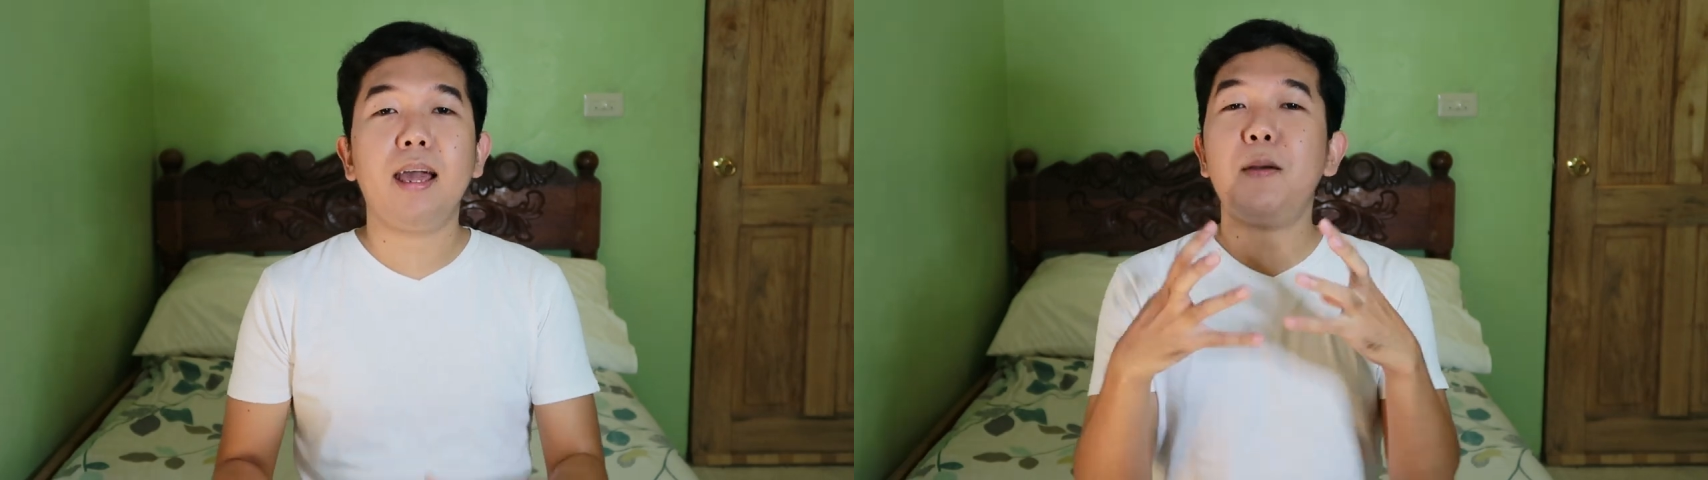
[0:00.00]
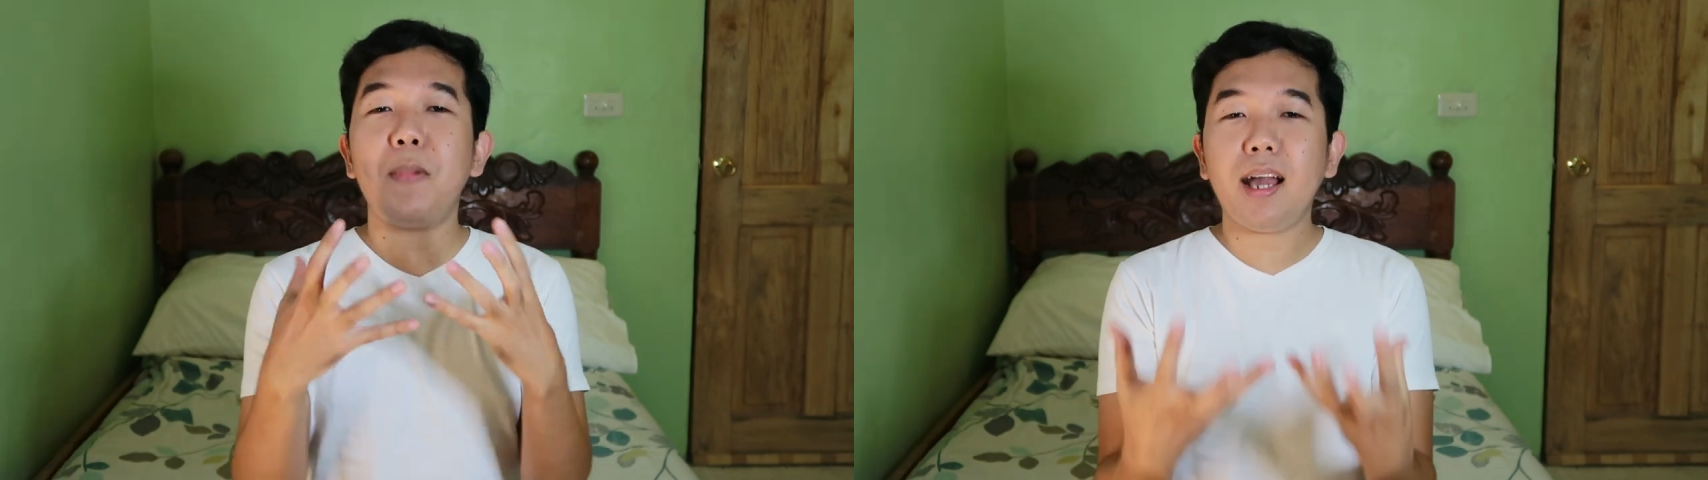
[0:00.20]

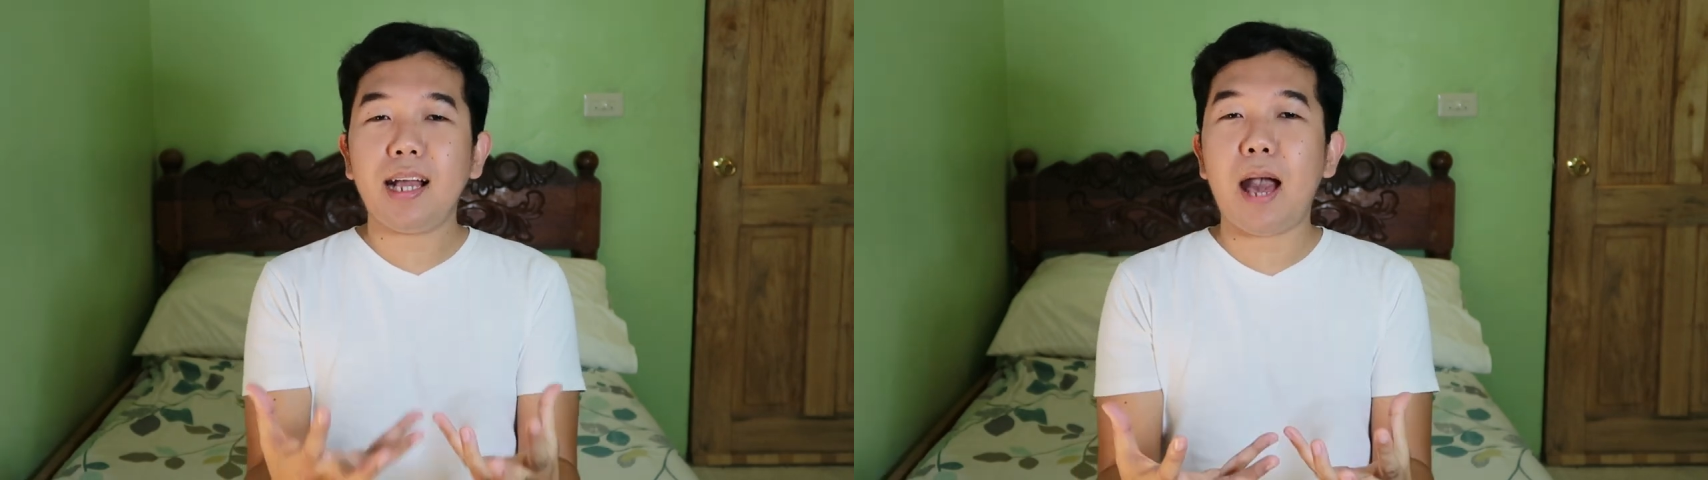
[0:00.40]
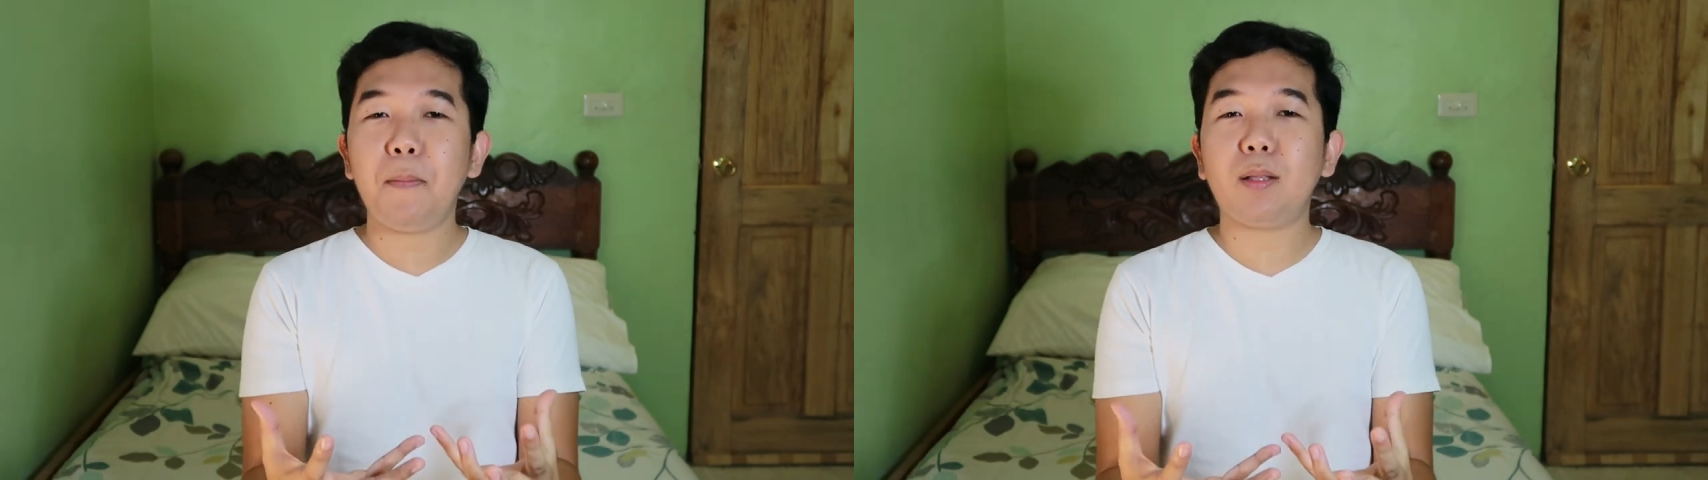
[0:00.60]
na
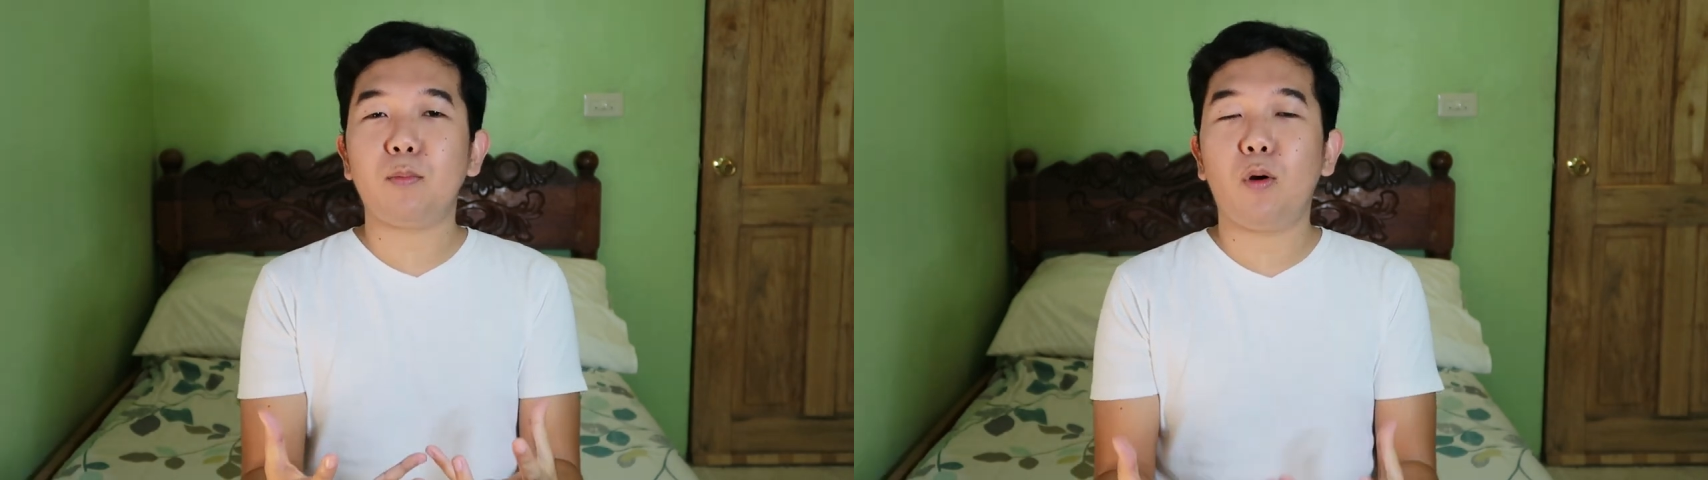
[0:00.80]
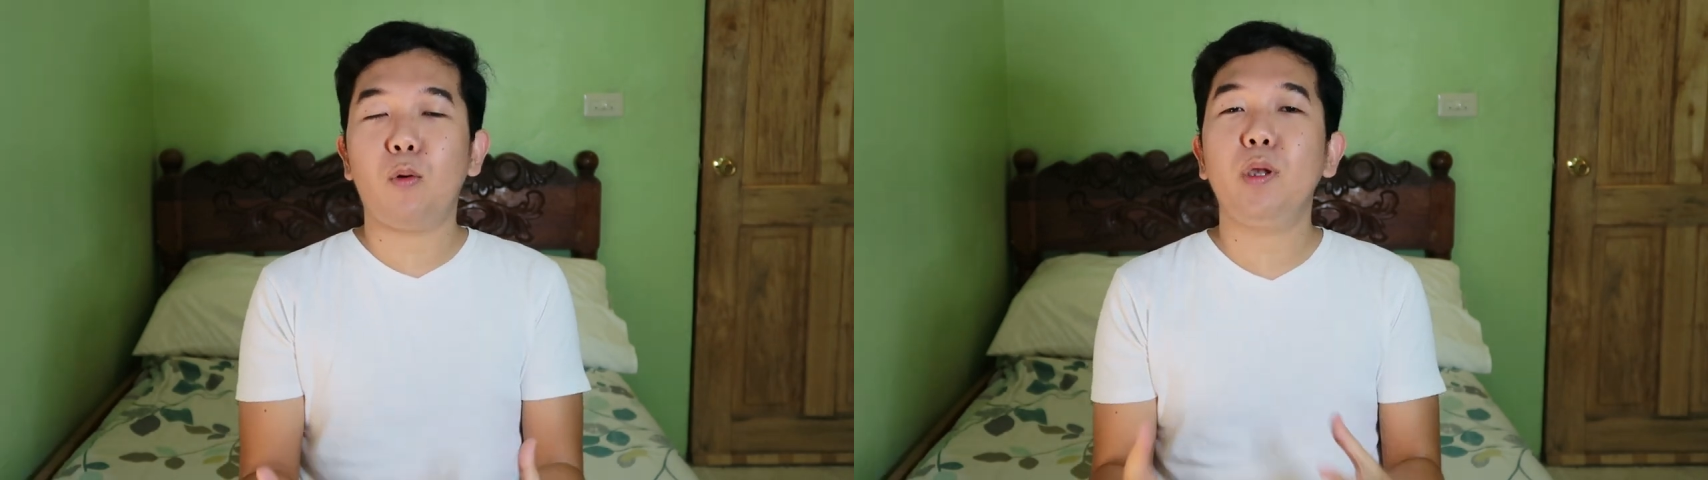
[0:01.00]
magagamit
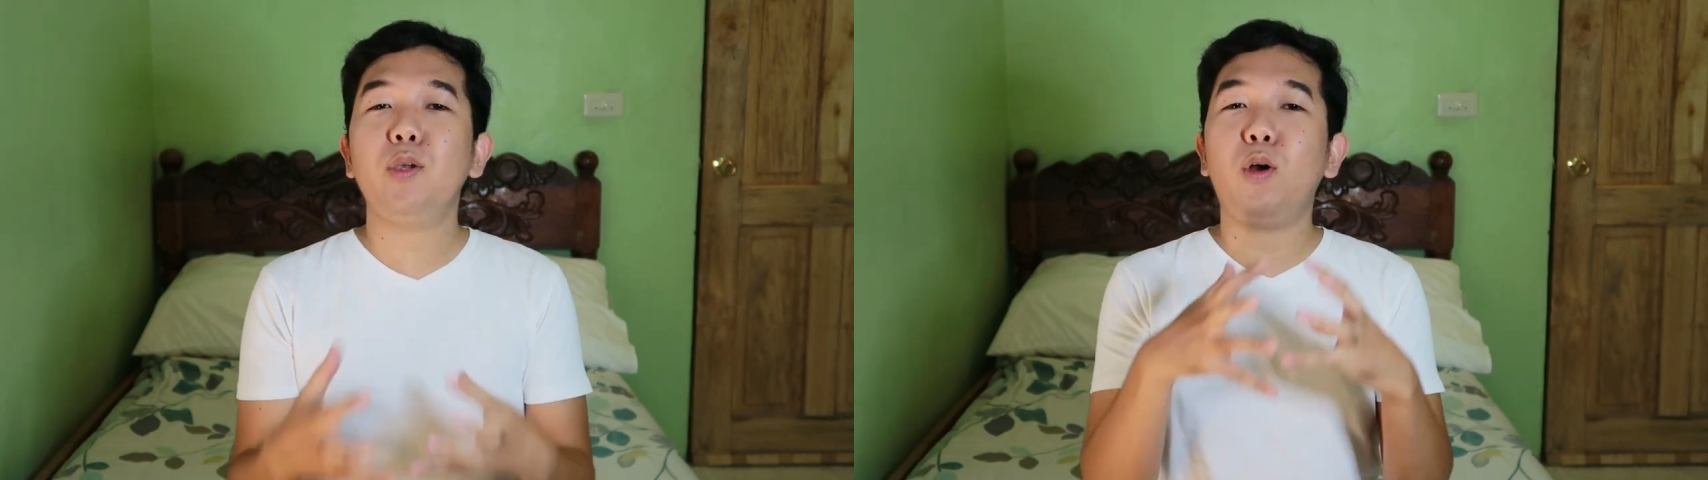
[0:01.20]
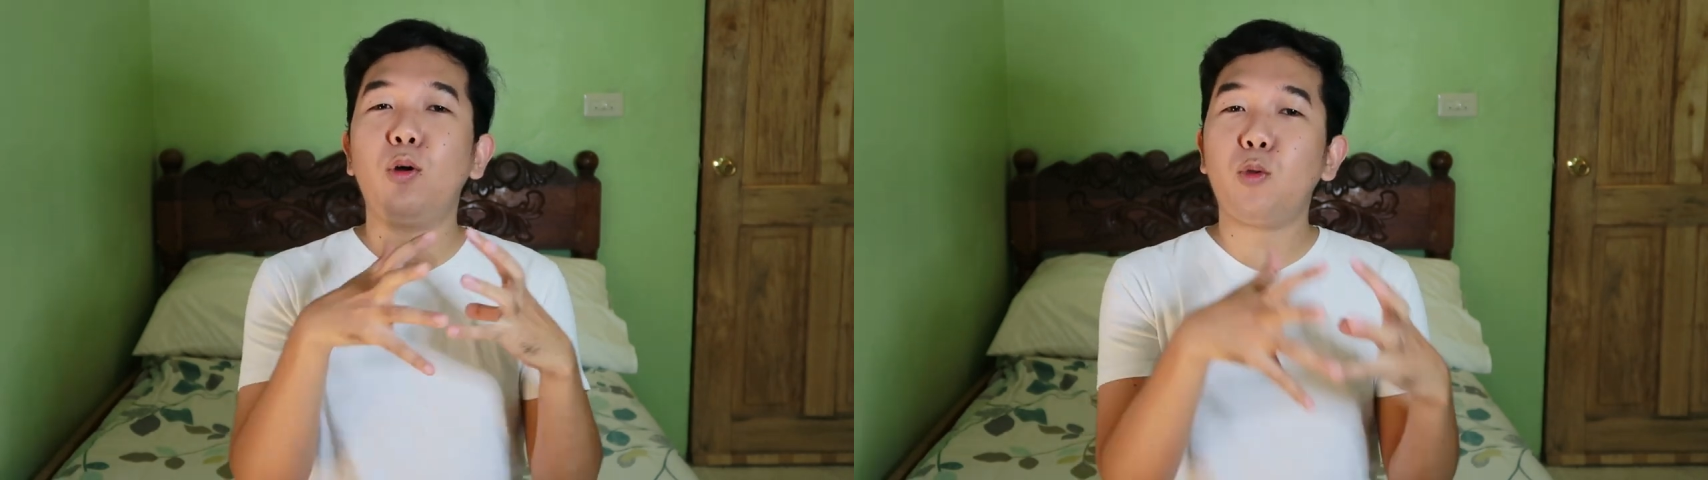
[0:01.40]
mo when
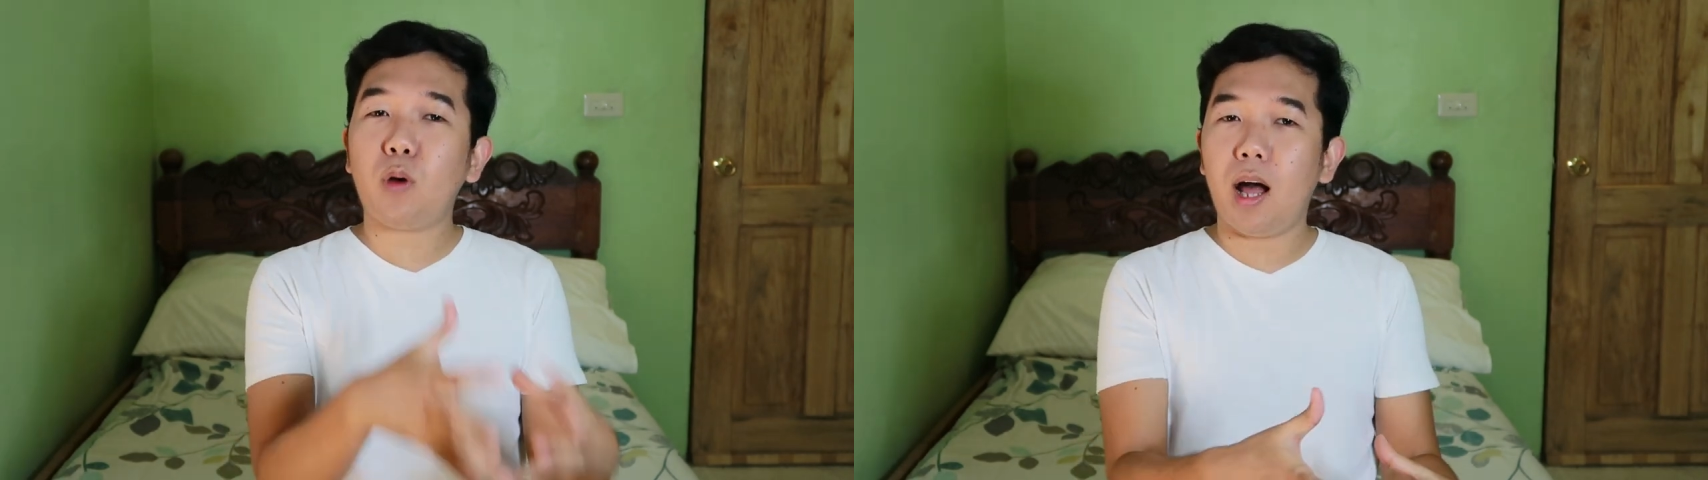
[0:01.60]
you go to